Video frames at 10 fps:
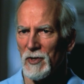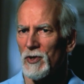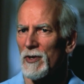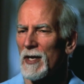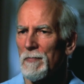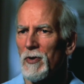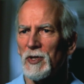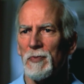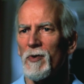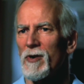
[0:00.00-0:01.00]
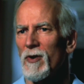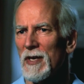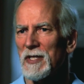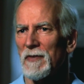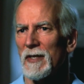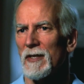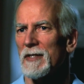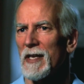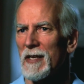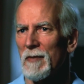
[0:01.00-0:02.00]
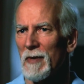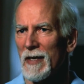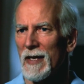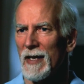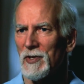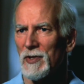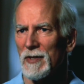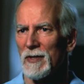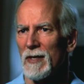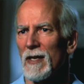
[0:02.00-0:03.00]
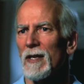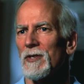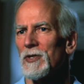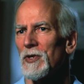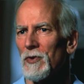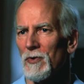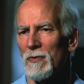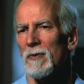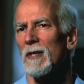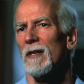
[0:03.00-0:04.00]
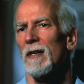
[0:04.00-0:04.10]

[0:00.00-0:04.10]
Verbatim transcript: Should I push more aggressively on taking medication to